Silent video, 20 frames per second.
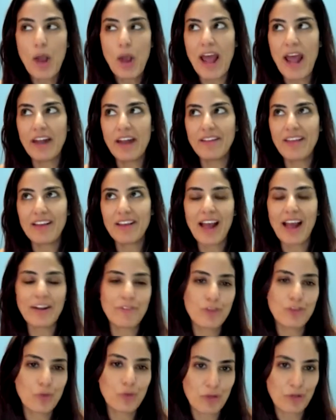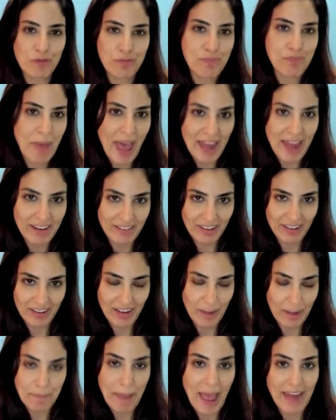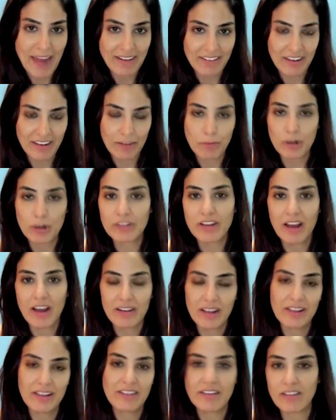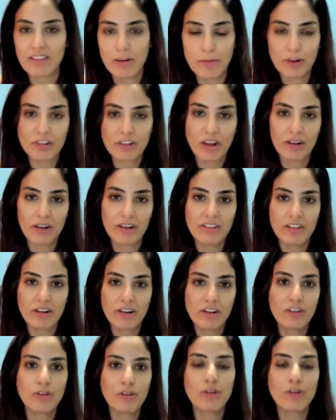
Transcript: And they kind of sort of banded, abandoned Muqtada, at least that's how Muqtada started.